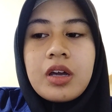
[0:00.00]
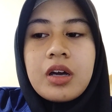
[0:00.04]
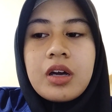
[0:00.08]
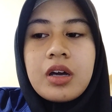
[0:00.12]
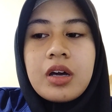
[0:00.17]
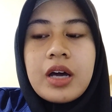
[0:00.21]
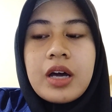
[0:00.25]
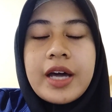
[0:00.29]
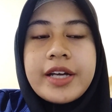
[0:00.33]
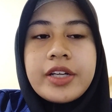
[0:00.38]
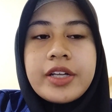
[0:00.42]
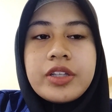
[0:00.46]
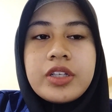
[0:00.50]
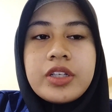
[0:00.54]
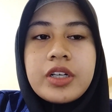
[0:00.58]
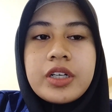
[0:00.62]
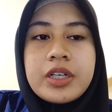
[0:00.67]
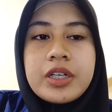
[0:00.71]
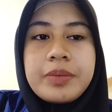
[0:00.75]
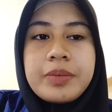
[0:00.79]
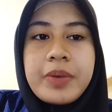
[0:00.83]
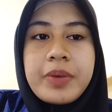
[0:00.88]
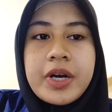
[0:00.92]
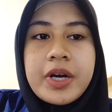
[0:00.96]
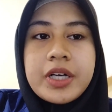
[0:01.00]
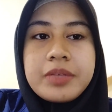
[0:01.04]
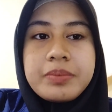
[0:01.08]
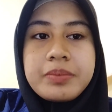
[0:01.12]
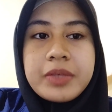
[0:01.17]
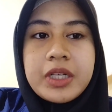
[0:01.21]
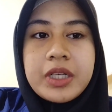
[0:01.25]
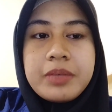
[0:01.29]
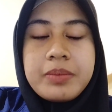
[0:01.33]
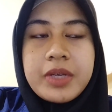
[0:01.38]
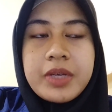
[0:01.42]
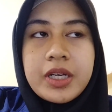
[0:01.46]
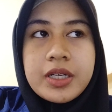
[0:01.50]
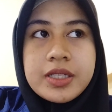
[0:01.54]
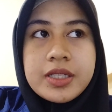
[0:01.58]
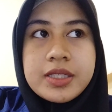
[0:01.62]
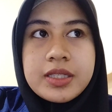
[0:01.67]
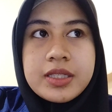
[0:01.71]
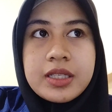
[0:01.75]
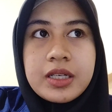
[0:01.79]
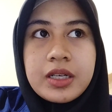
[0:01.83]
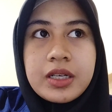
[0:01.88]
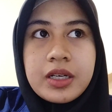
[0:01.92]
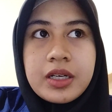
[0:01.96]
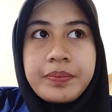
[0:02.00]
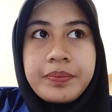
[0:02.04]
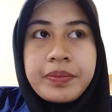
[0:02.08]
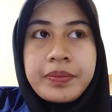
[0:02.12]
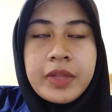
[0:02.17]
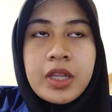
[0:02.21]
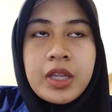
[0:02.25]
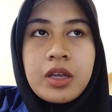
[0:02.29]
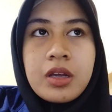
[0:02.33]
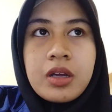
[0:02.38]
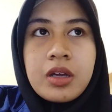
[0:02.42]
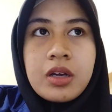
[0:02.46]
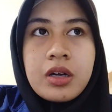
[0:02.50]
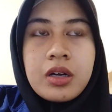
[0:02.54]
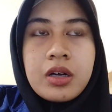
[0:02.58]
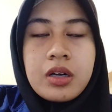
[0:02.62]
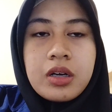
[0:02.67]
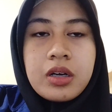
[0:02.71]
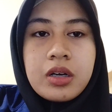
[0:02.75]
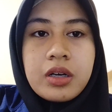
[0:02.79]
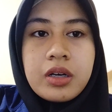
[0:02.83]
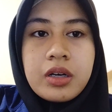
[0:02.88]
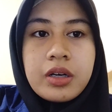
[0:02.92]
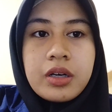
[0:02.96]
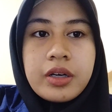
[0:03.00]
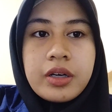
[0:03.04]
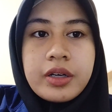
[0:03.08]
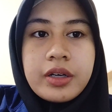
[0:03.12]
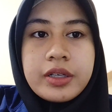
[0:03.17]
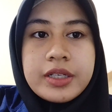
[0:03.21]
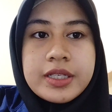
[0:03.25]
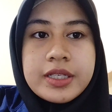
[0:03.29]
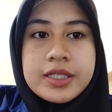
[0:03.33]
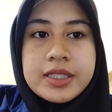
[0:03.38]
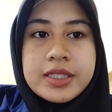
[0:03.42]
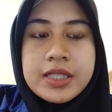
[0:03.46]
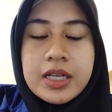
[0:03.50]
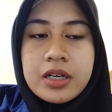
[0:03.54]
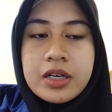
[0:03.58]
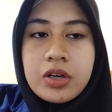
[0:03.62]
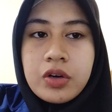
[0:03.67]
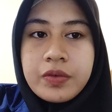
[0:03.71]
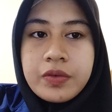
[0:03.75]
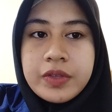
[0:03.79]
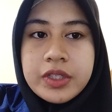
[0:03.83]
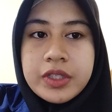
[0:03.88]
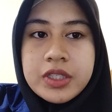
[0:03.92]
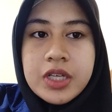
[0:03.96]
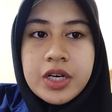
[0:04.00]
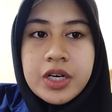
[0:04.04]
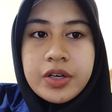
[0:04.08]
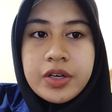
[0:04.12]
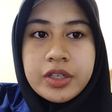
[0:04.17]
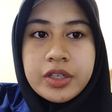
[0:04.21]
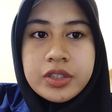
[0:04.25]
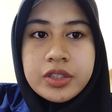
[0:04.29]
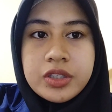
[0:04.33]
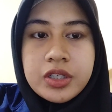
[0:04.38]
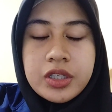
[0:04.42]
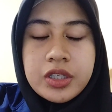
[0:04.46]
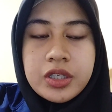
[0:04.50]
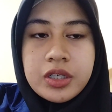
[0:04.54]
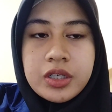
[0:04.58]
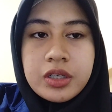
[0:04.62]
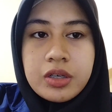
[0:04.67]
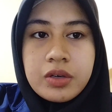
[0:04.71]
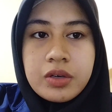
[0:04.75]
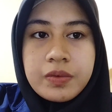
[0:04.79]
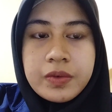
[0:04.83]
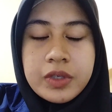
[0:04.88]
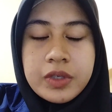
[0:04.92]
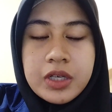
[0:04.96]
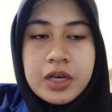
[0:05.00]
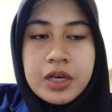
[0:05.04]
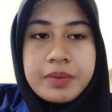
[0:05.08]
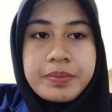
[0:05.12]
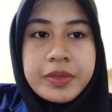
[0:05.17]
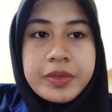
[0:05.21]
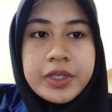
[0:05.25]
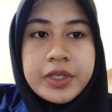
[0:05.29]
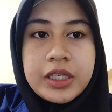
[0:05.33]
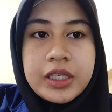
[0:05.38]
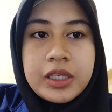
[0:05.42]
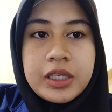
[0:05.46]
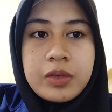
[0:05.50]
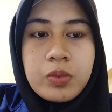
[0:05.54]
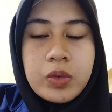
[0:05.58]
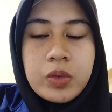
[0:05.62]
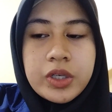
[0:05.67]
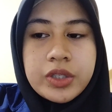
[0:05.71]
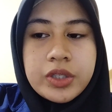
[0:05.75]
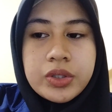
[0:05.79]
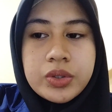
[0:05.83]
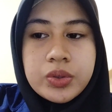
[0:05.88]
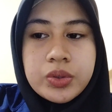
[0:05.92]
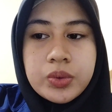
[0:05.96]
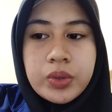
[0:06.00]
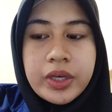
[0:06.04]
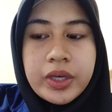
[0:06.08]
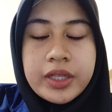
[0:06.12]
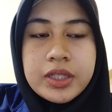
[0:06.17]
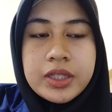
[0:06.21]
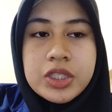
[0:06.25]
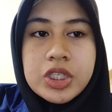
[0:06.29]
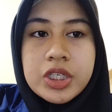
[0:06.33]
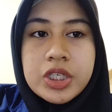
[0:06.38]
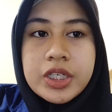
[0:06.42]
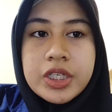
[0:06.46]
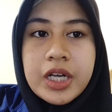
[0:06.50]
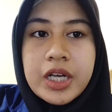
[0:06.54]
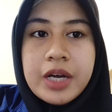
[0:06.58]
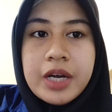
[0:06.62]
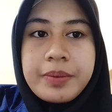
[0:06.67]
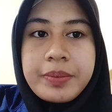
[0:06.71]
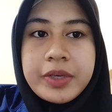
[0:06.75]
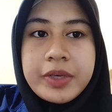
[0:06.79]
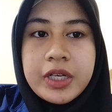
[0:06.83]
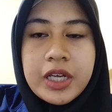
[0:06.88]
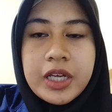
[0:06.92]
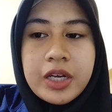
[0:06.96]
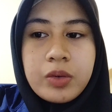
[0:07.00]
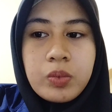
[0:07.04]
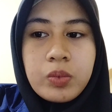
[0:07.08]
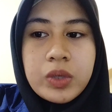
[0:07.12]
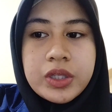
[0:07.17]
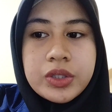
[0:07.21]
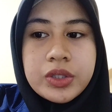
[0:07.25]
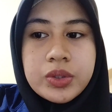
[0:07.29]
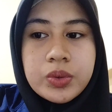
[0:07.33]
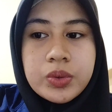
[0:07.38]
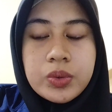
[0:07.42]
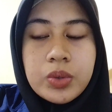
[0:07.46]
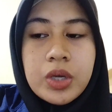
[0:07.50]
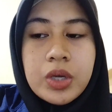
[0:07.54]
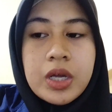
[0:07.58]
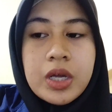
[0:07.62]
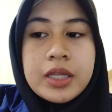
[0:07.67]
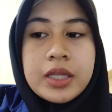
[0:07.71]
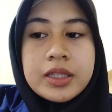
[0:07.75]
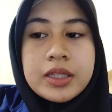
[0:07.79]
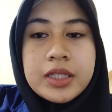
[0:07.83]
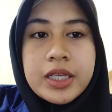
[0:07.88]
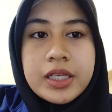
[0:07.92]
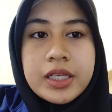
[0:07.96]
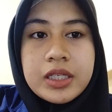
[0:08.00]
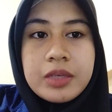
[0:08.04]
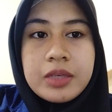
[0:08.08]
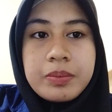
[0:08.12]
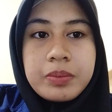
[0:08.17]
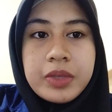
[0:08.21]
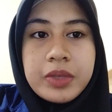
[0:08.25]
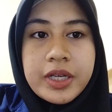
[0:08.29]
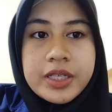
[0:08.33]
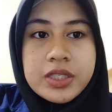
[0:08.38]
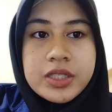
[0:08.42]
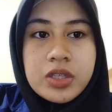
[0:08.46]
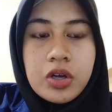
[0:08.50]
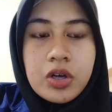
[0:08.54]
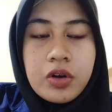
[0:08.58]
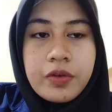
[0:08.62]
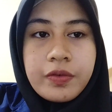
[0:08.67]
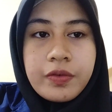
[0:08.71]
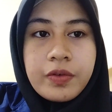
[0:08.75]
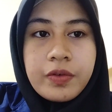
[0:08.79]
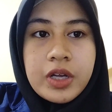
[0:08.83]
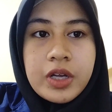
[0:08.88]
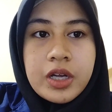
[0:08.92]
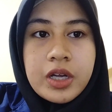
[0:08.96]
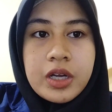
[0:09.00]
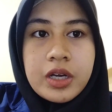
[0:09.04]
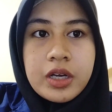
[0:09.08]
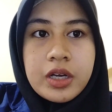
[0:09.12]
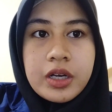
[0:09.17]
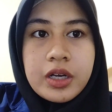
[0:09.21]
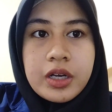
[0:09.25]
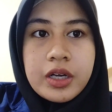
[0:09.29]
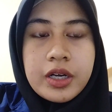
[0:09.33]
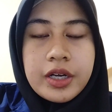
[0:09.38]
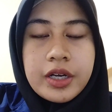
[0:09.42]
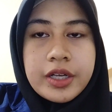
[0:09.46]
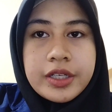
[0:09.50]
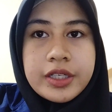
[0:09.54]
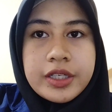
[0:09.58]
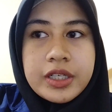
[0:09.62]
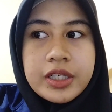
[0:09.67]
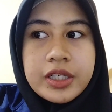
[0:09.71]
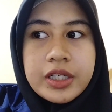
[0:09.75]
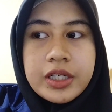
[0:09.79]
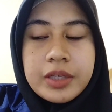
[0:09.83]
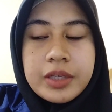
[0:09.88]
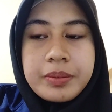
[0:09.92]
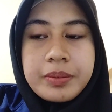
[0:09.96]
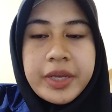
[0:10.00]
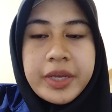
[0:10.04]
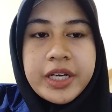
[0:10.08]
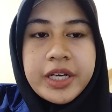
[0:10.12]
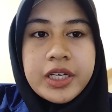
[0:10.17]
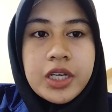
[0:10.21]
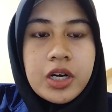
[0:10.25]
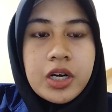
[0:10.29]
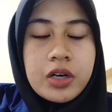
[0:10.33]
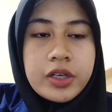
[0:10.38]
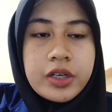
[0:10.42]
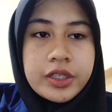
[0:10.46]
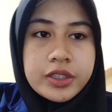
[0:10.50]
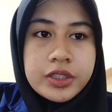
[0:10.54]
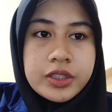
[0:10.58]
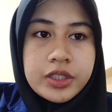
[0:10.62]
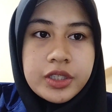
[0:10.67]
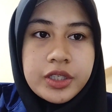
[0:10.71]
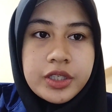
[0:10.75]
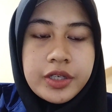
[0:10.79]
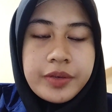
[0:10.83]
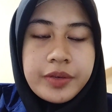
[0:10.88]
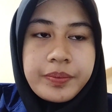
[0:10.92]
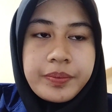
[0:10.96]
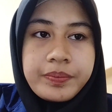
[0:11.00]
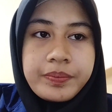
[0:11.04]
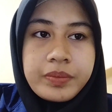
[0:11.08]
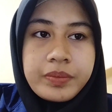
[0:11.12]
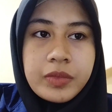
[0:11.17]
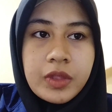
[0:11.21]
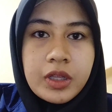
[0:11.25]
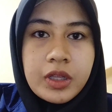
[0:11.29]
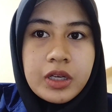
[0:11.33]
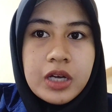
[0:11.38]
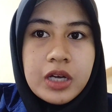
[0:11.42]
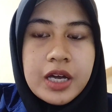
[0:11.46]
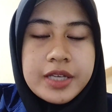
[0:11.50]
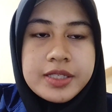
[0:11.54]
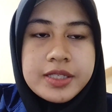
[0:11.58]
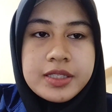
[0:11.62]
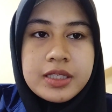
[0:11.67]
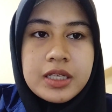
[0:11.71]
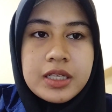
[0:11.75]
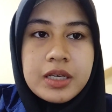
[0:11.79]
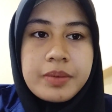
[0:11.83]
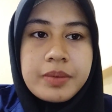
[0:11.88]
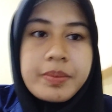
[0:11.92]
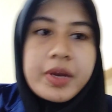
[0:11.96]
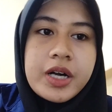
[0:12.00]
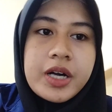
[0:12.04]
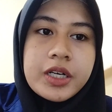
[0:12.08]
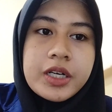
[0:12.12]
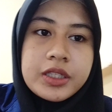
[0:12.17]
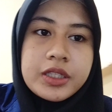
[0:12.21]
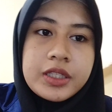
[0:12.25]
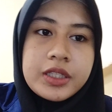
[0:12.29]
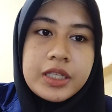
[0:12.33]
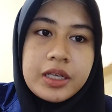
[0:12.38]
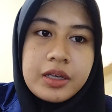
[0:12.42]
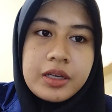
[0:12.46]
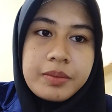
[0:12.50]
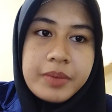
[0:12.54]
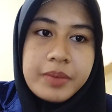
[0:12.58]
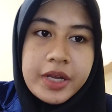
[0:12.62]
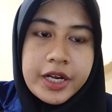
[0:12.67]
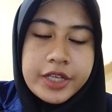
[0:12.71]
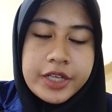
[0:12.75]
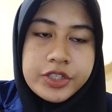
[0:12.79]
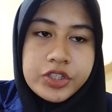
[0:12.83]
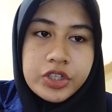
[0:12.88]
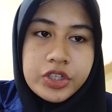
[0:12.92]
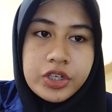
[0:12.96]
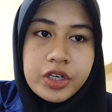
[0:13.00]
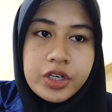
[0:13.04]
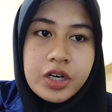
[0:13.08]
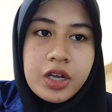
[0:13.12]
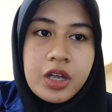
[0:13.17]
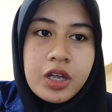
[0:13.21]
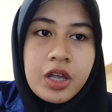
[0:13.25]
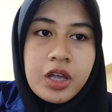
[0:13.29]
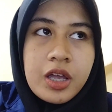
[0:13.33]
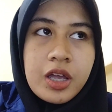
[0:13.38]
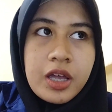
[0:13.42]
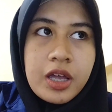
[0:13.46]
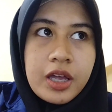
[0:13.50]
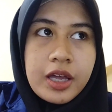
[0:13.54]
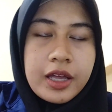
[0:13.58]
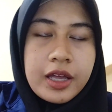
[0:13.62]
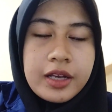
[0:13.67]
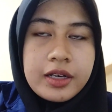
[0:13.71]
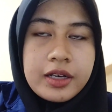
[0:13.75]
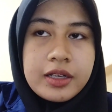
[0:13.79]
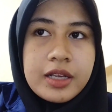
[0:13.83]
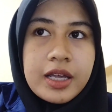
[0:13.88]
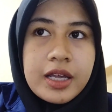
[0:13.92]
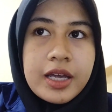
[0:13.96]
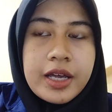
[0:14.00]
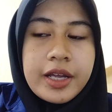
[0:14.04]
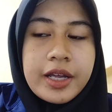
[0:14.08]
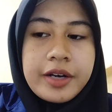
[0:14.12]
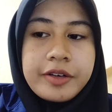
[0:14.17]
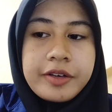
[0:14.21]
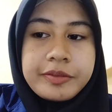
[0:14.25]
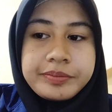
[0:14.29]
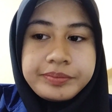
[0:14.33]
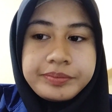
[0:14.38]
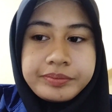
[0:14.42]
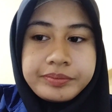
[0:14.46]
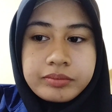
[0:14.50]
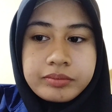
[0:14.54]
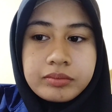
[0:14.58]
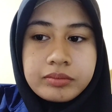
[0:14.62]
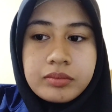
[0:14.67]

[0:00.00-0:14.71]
another department because the son of the director of company want to enter the company and want to take the place of the main character as the marketing manager. And then